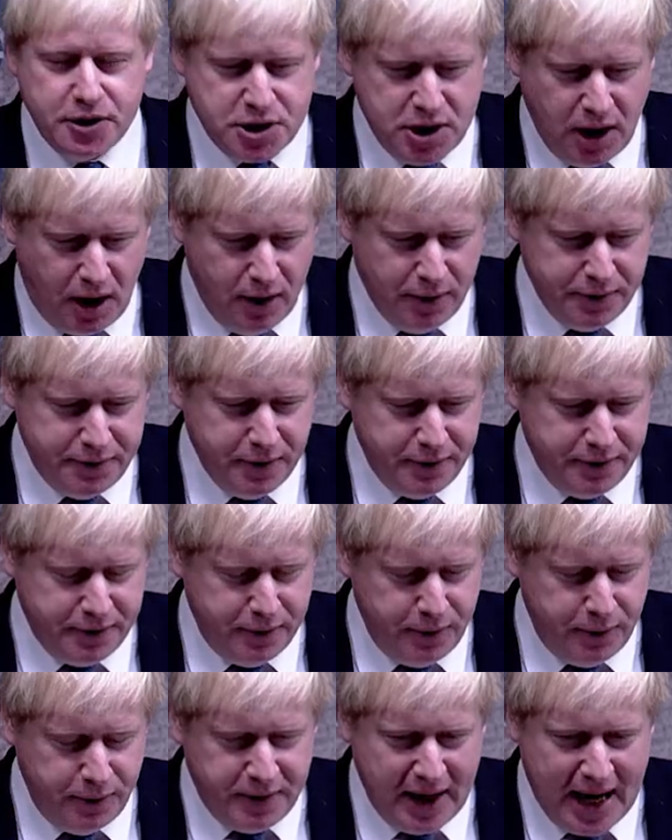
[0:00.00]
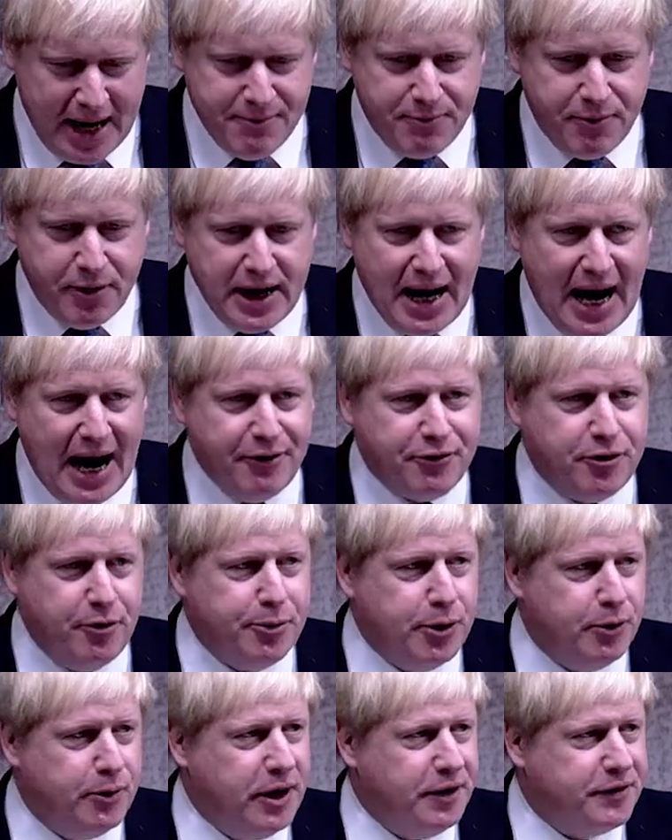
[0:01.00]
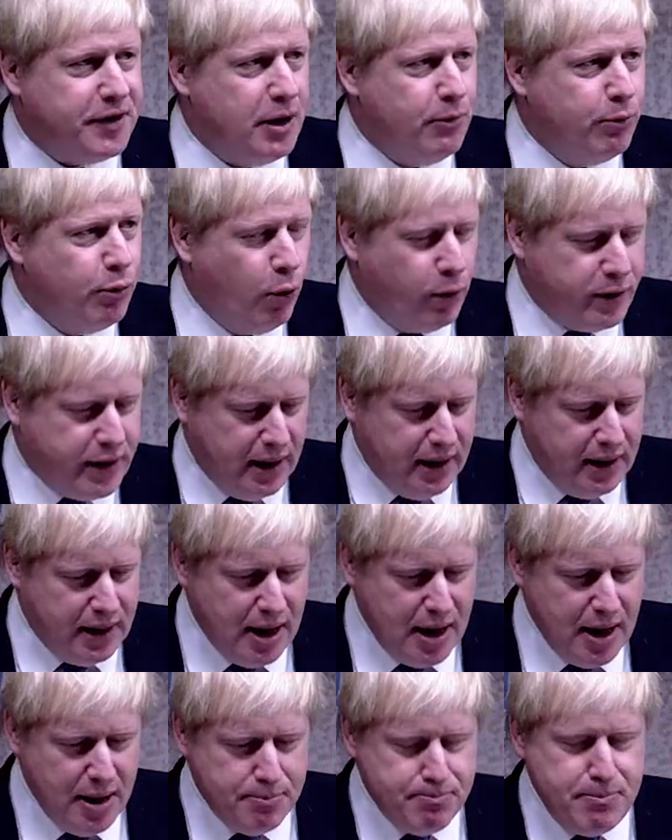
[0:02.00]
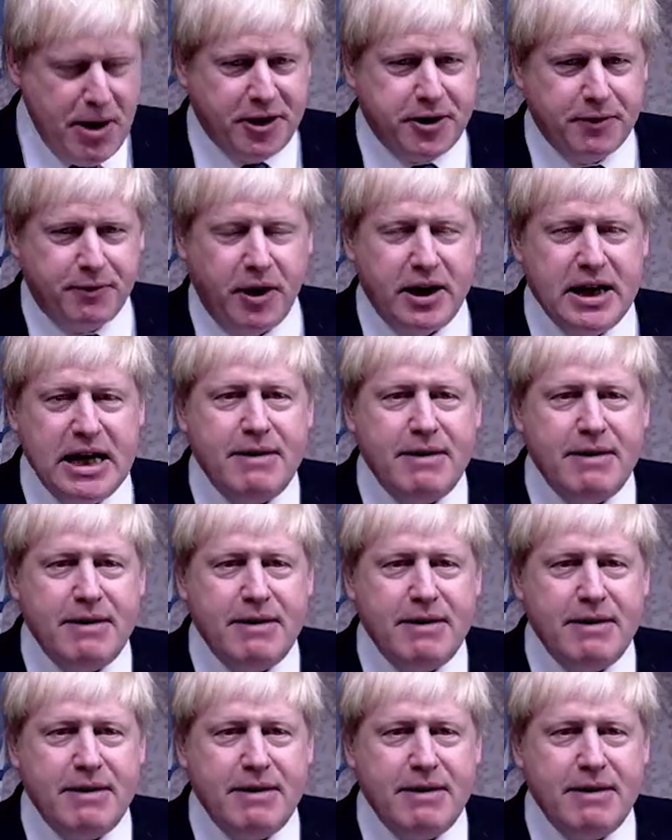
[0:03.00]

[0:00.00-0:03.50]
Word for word: childhoods and whose every attribute is a walking metaphor.